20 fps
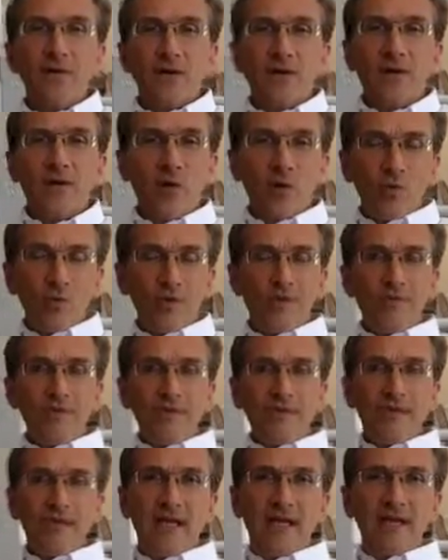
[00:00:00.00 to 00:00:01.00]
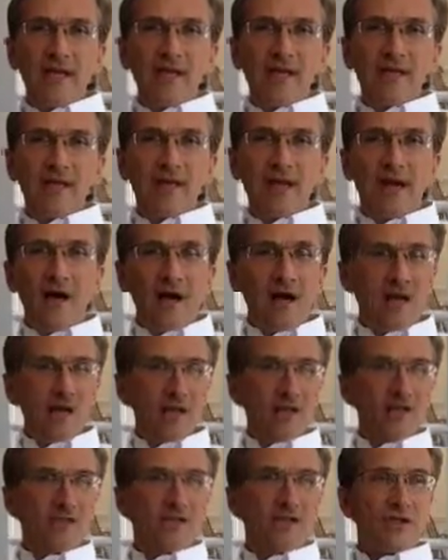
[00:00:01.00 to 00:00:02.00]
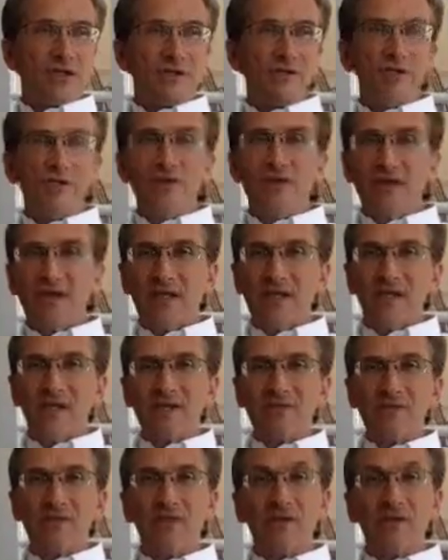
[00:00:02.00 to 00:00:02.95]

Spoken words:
a course you would take in a college in music history.